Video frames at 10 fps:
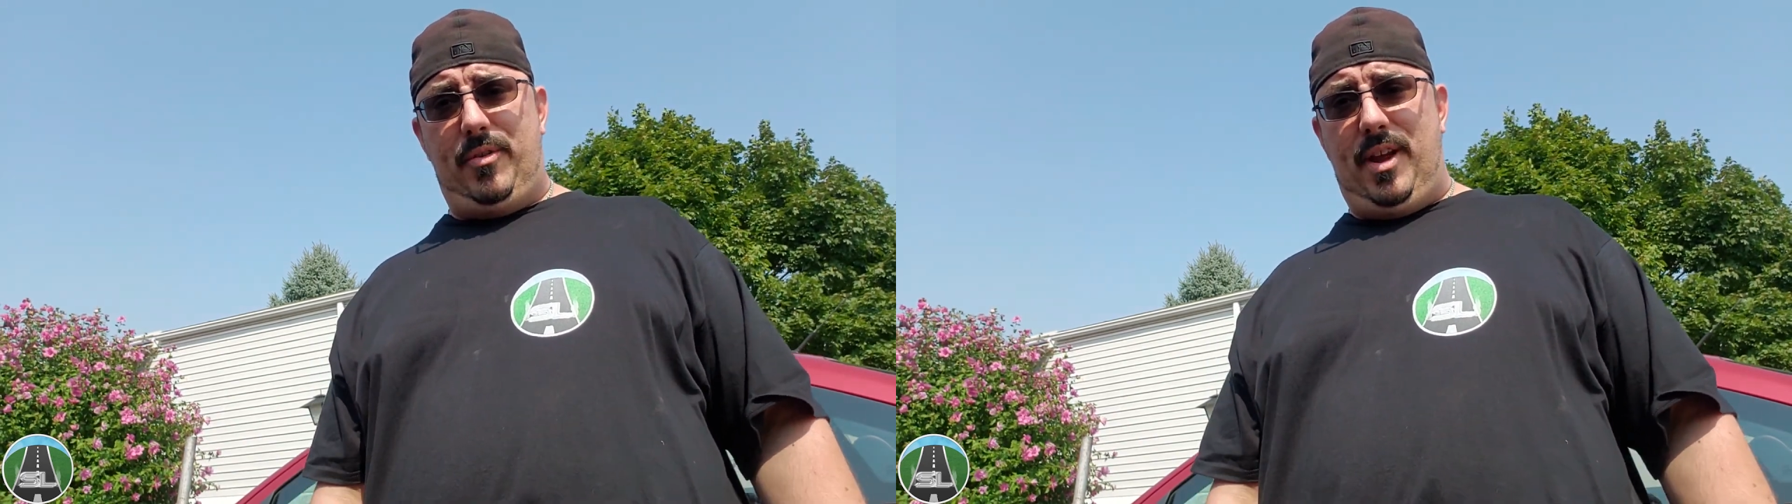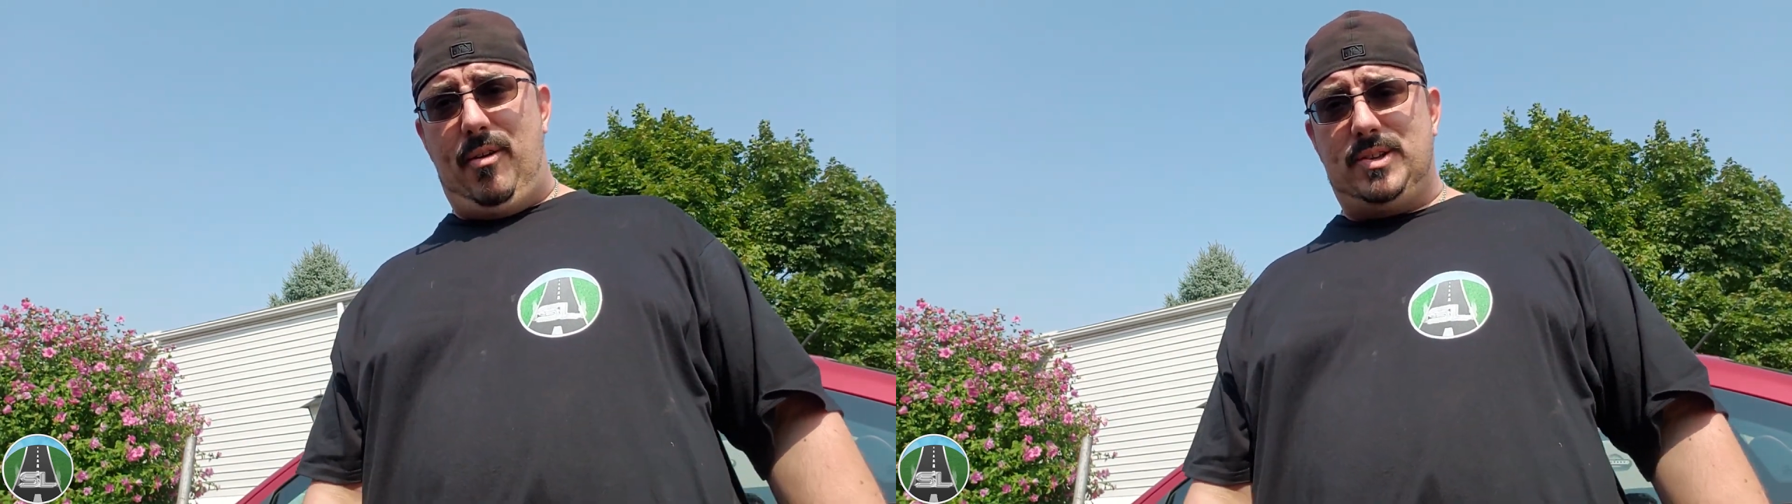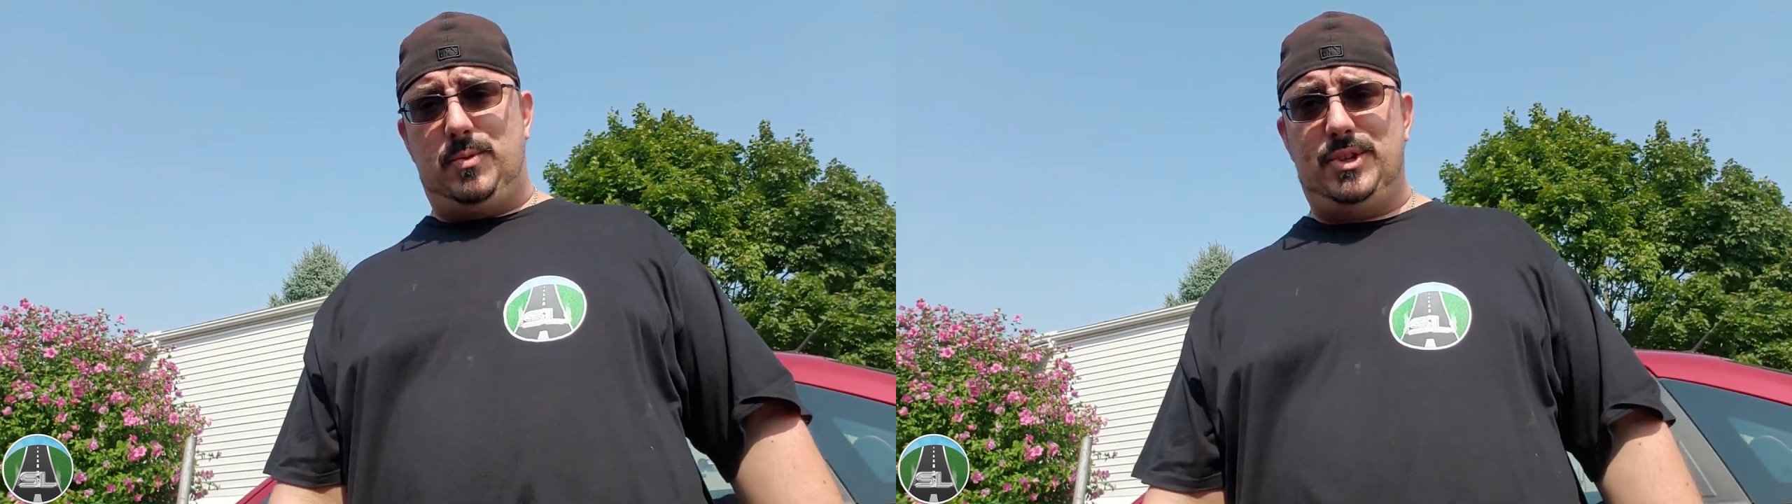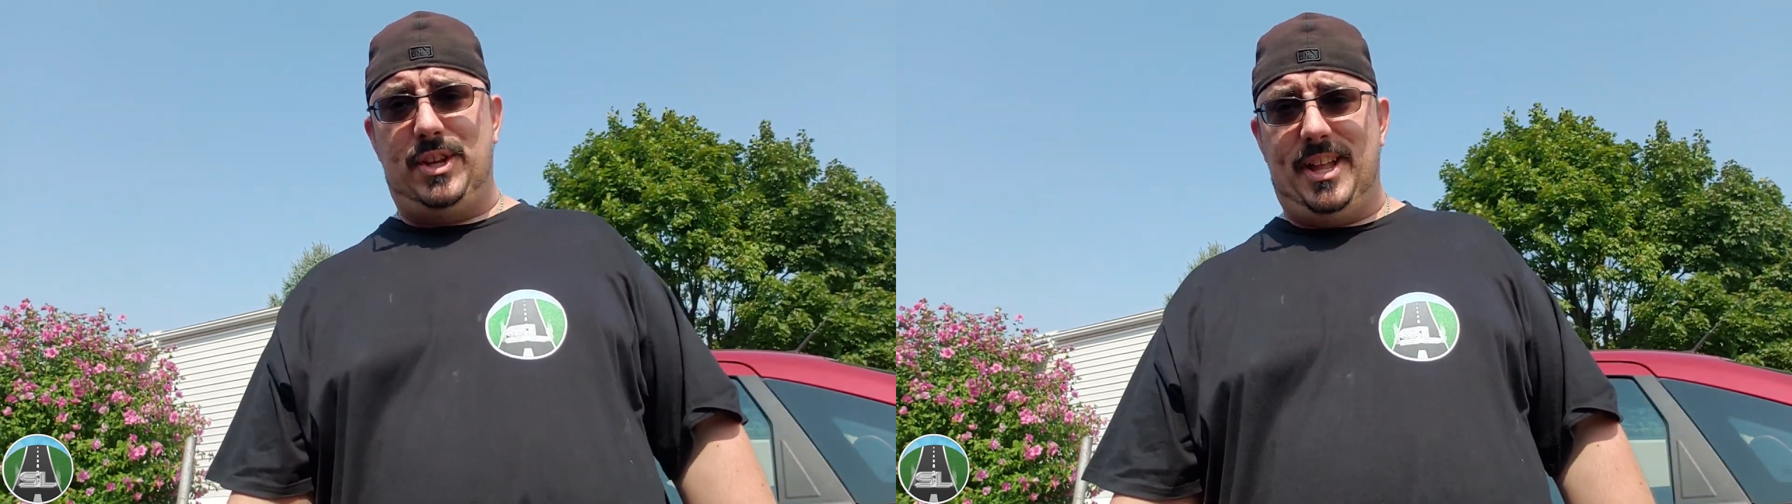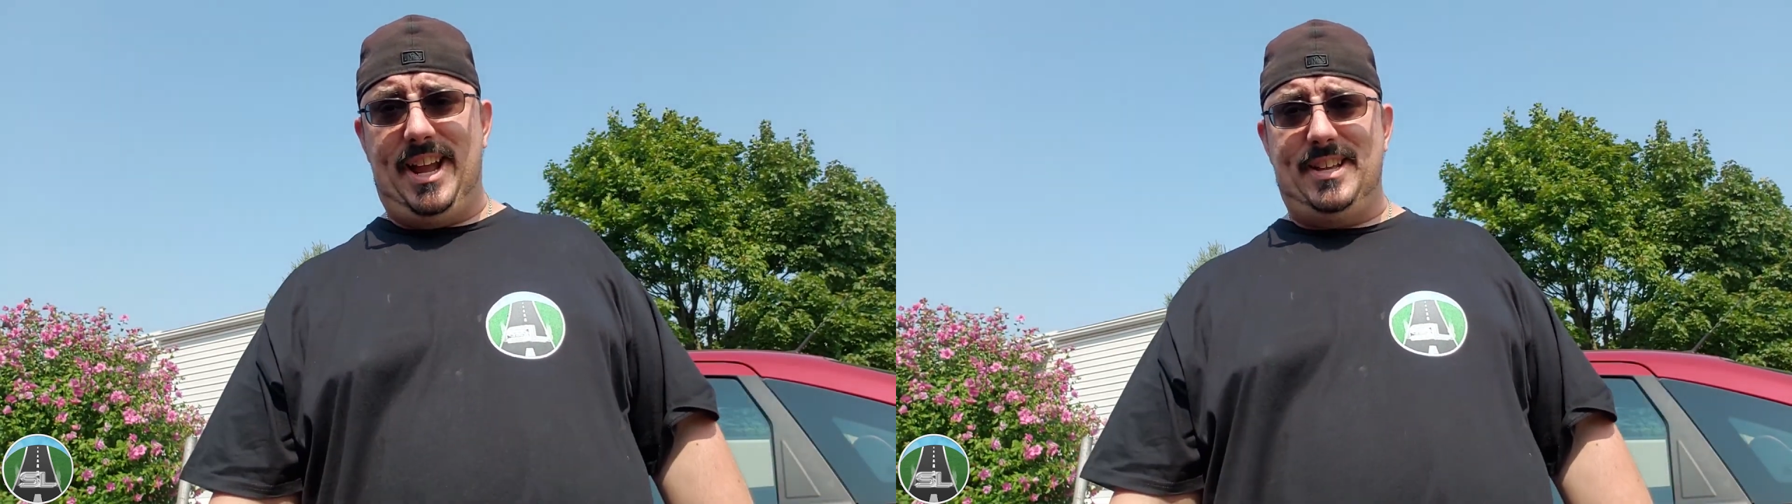here at
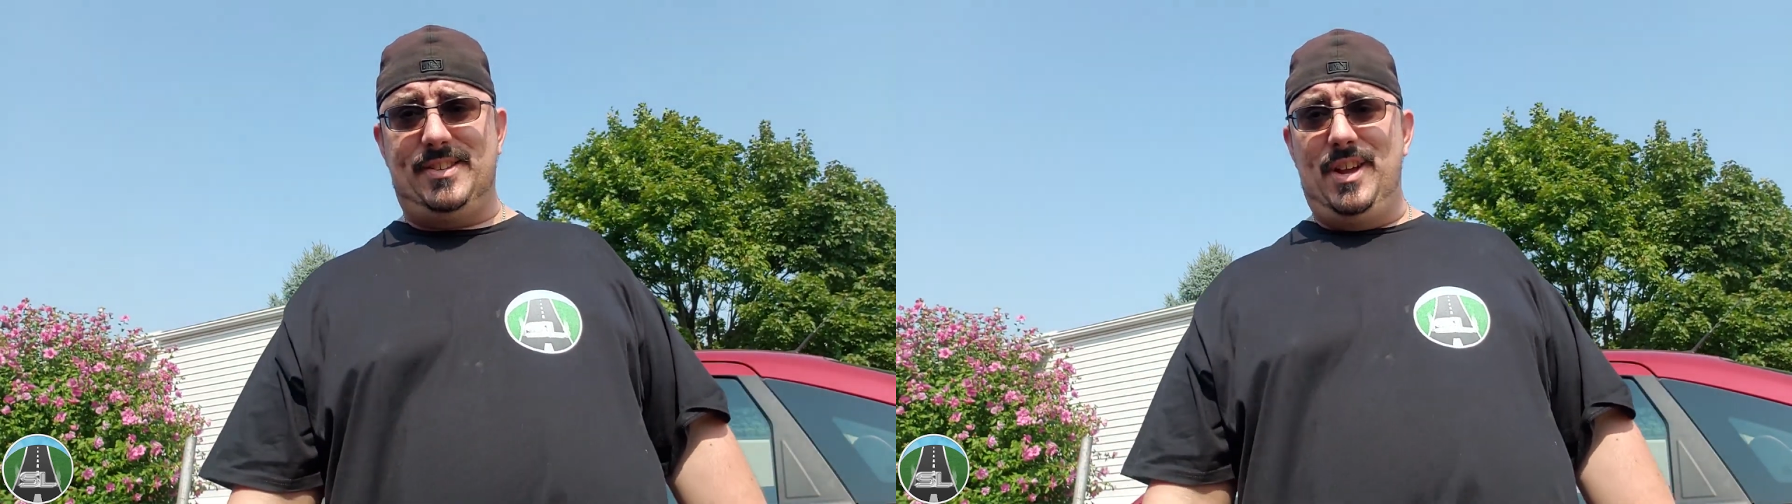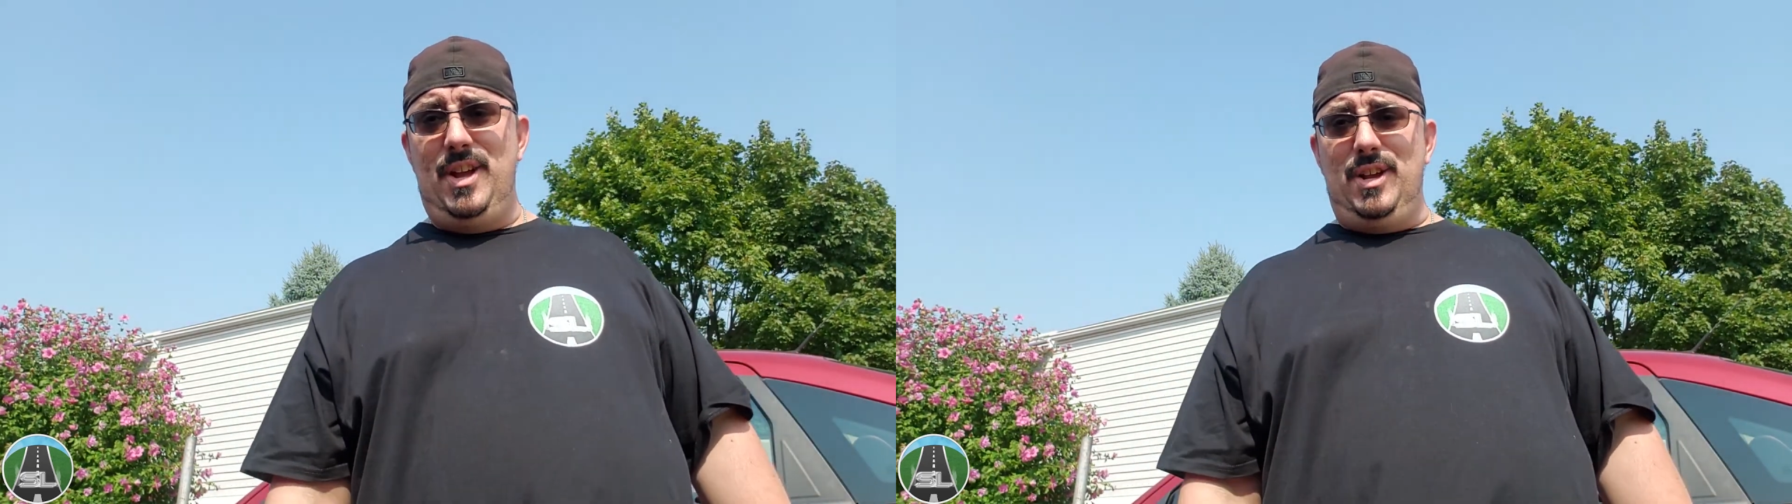Switching Lanes.